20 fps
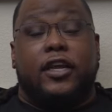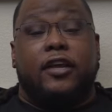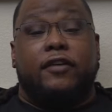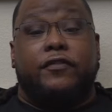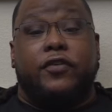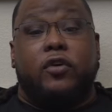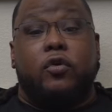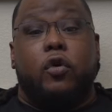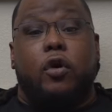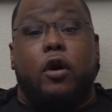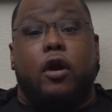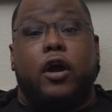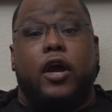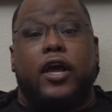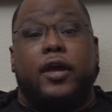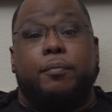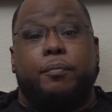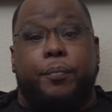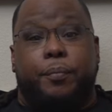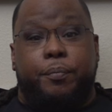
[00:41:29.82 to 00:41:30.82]
If you are
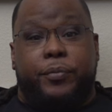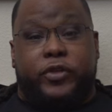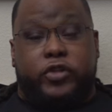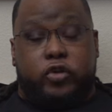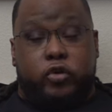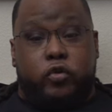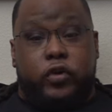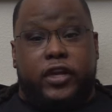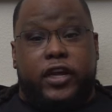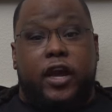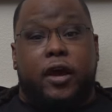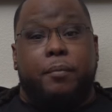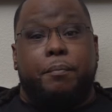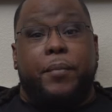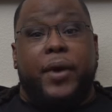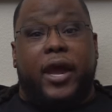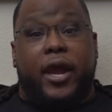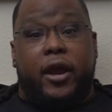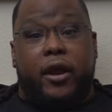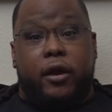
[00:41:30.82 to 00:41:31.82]
a truly a
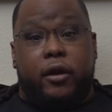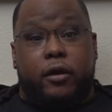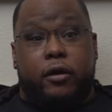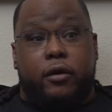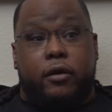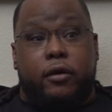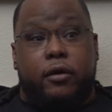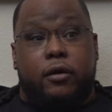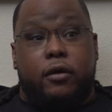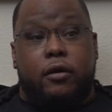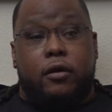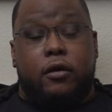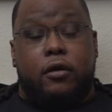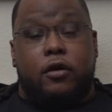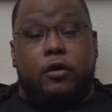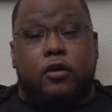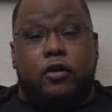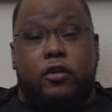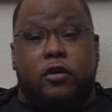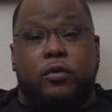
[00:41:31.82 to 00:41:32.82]
bear,
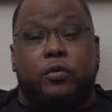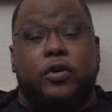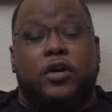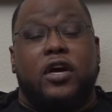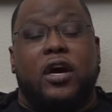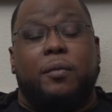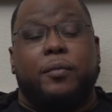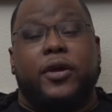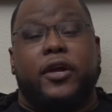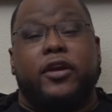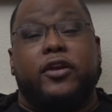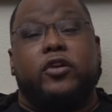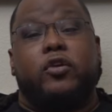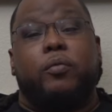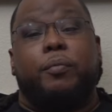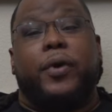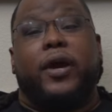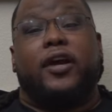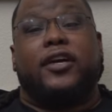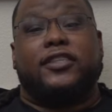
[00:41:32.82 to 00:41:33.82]
you will come here and do
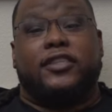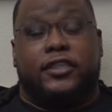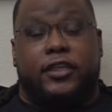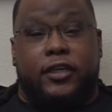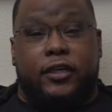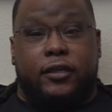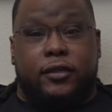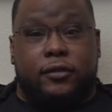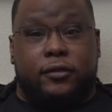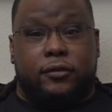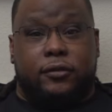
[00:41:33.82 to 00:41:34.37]
bear shit.